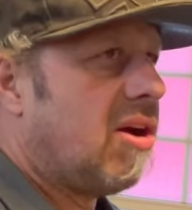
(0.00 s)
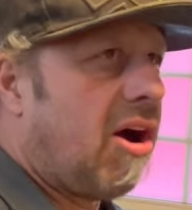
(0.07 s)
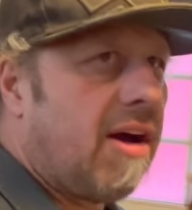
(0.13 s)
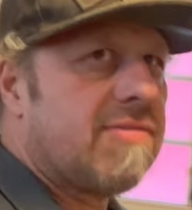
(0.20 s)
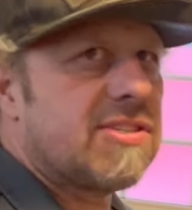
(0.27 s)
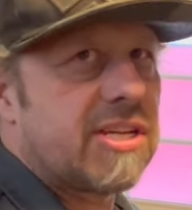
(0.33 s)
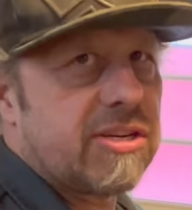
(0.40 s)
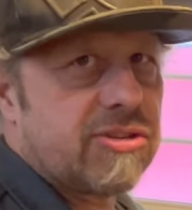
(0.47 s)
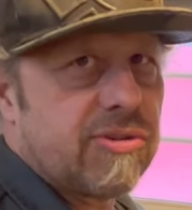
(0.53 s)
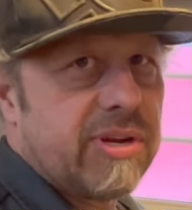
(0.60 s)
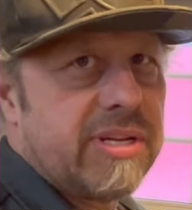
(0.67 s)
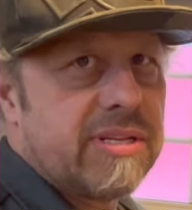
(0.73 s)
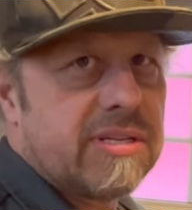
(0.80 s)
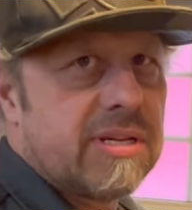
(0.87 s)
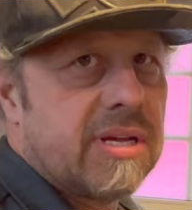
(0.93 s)
offset
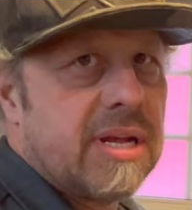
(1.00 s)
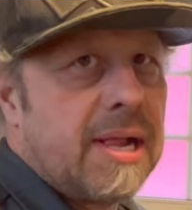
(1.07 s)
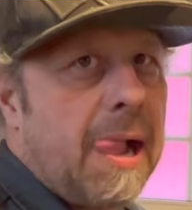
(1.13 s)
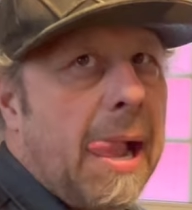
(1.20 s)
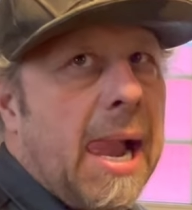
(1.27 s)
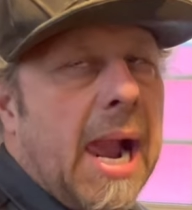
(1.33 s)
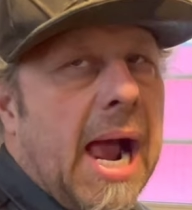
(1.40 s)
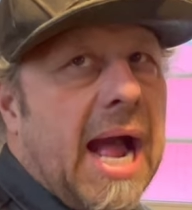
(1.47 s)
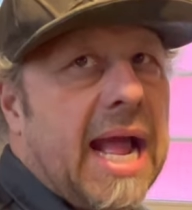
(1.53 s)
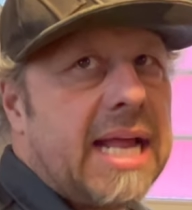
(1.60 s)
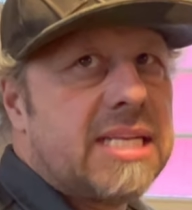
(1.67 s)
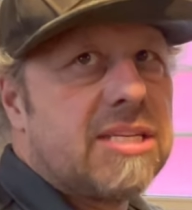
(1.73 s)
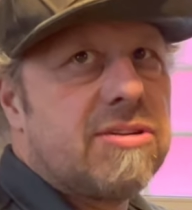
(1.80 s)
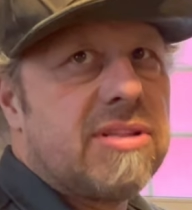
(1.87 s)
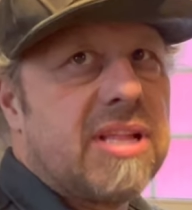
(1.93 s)
joints. I had
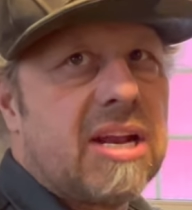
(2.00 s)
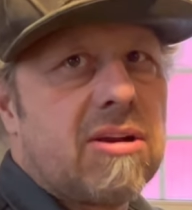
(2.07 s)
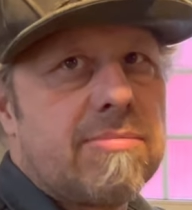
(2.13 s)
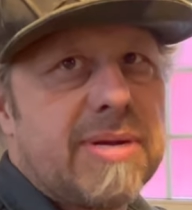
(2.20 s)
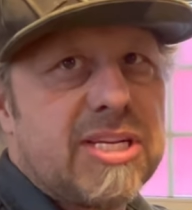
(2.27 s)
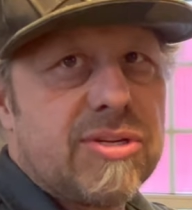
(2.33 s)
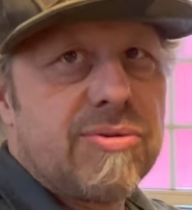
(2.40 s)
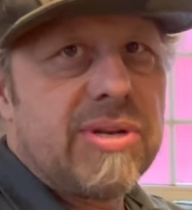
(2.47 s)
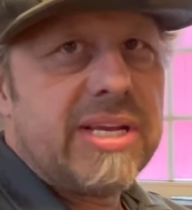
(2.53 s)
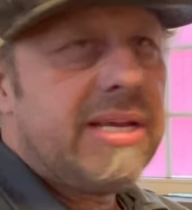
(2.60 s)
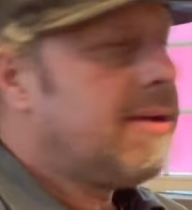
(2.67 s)
to do that on my dually